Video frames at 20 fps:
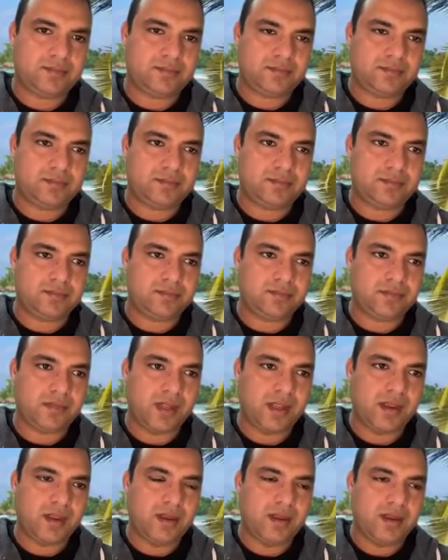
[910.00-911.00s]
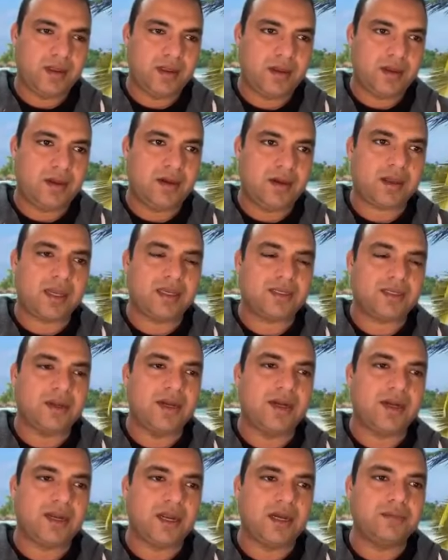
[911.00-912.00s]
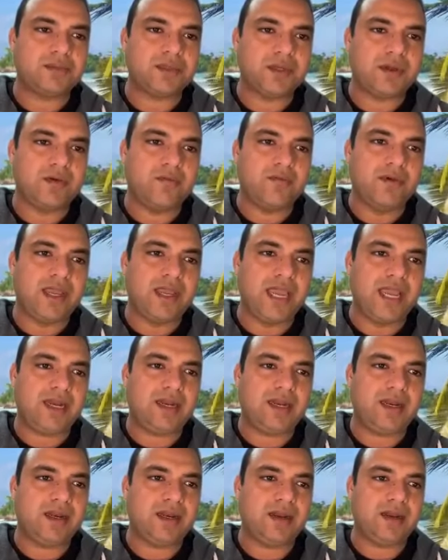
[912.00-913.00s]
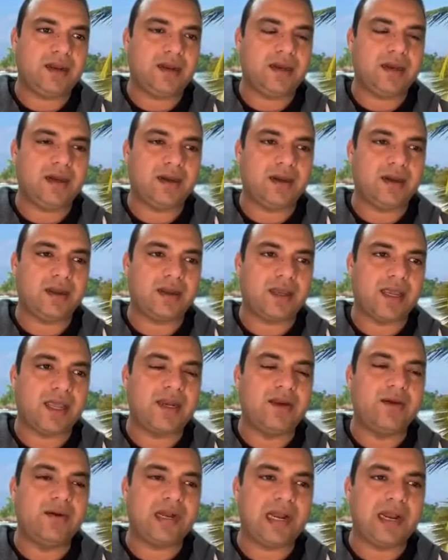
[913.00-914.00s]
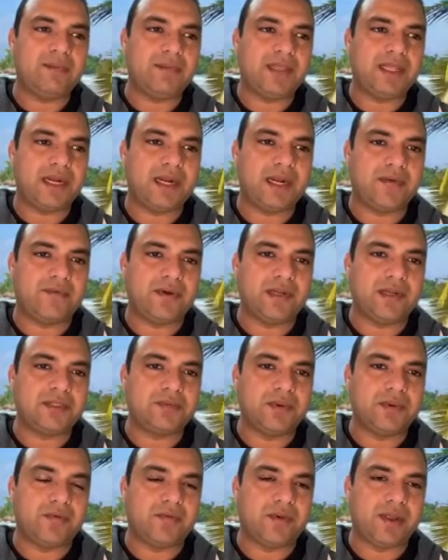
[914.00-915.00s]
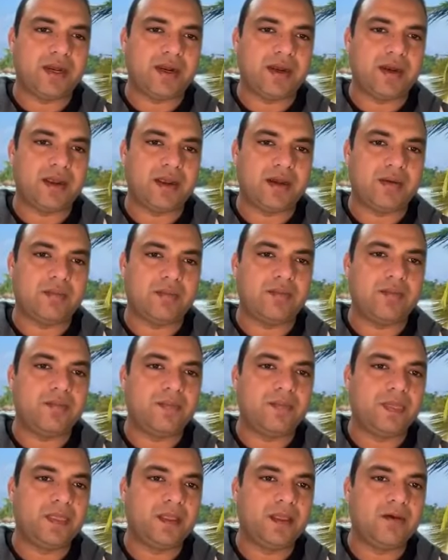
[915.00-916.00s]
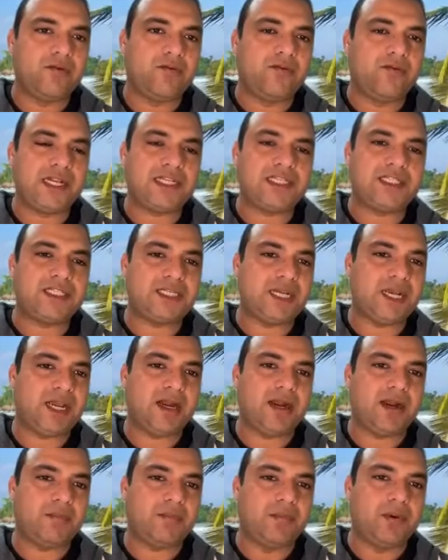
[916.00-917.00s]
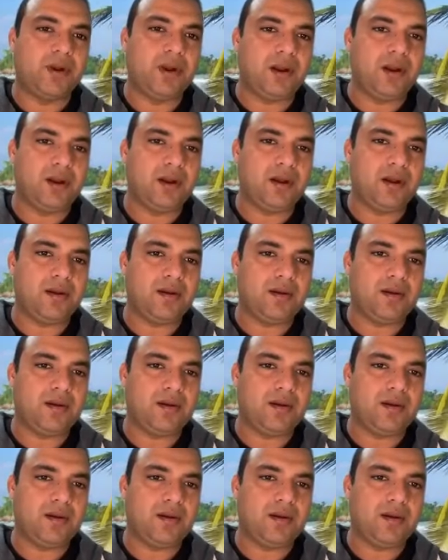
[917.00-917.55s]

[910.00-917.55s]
Mm-hmm. Okay, so in terms of Git, can you tell me the difference between a fetch and a pull?